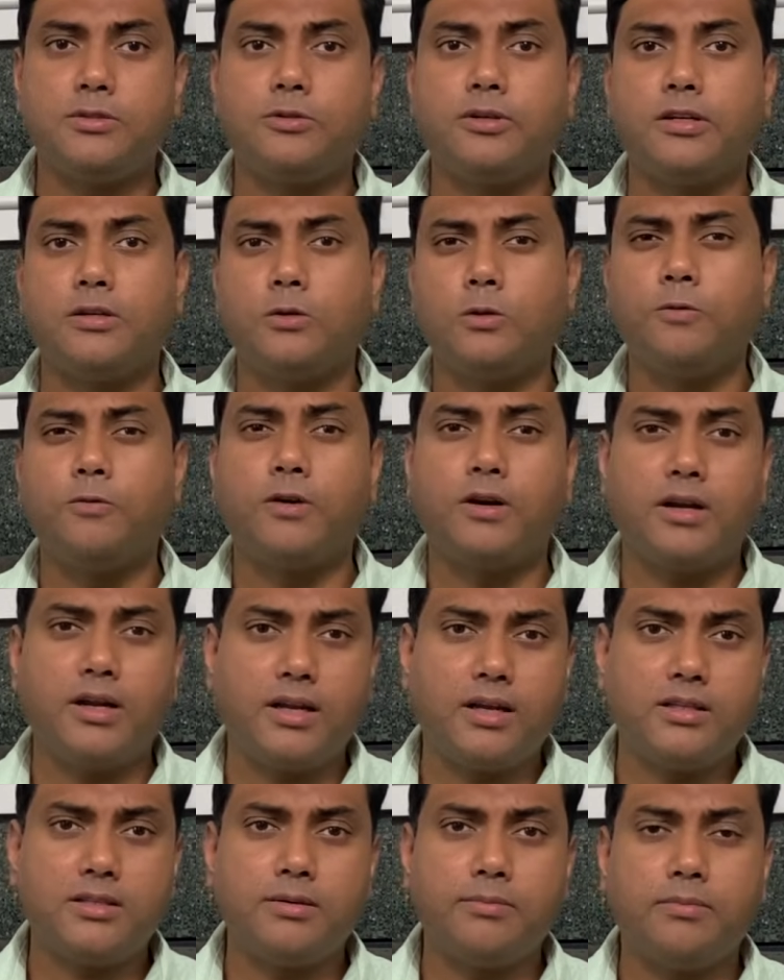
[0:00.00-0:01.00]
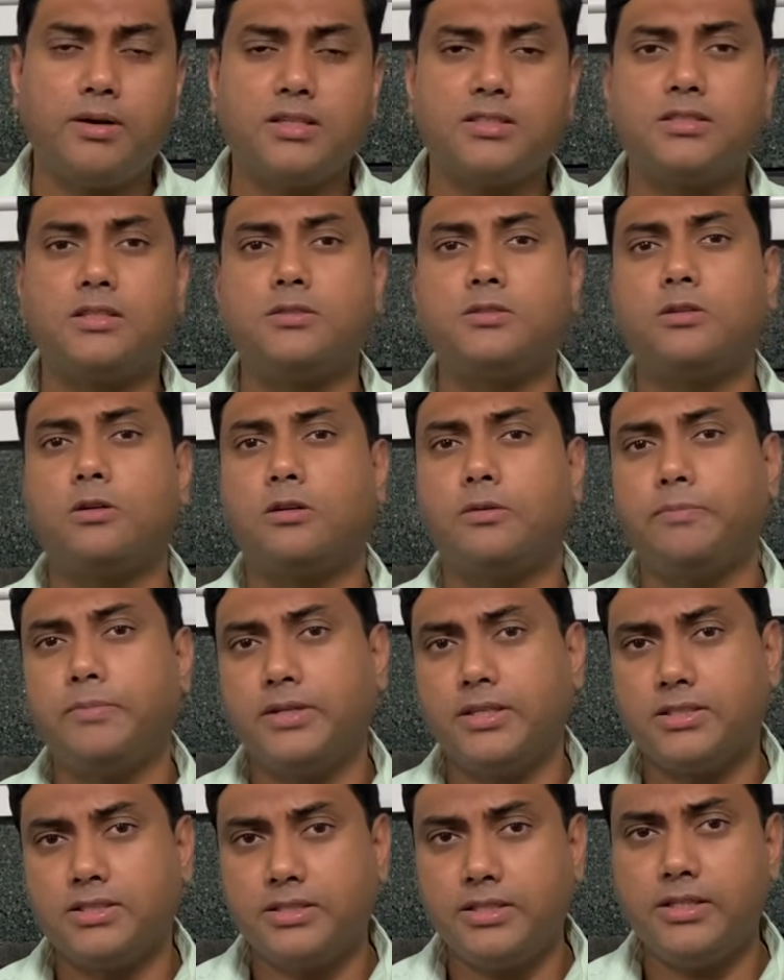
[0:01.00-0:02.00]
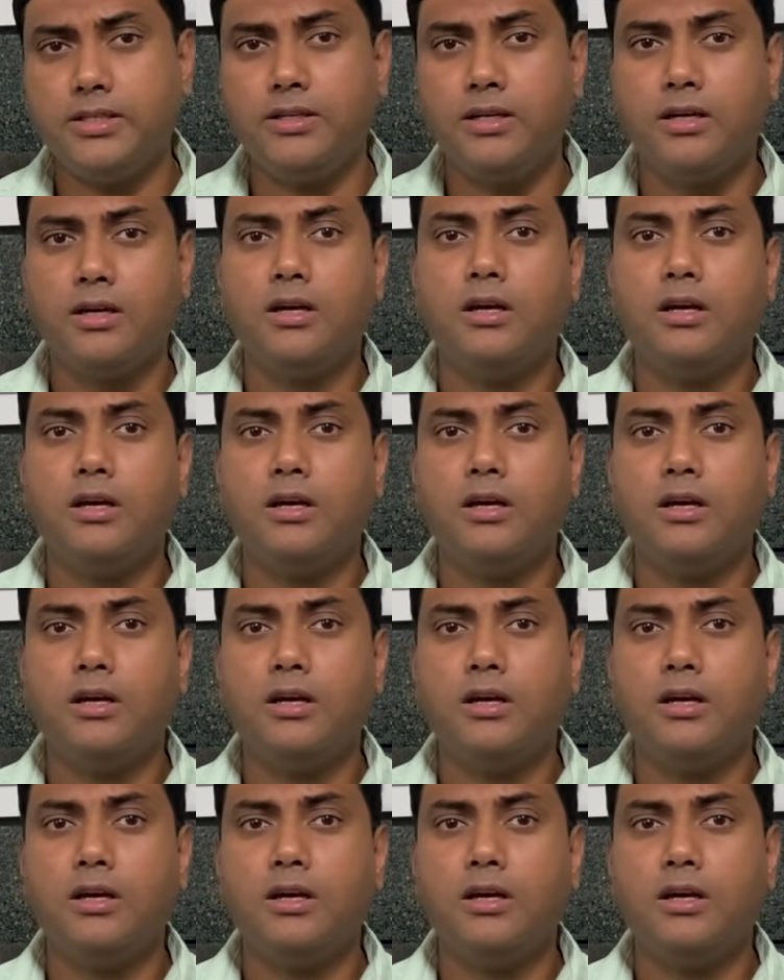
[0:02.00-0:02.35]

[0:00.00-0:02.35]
you can go for another master's or a PhD.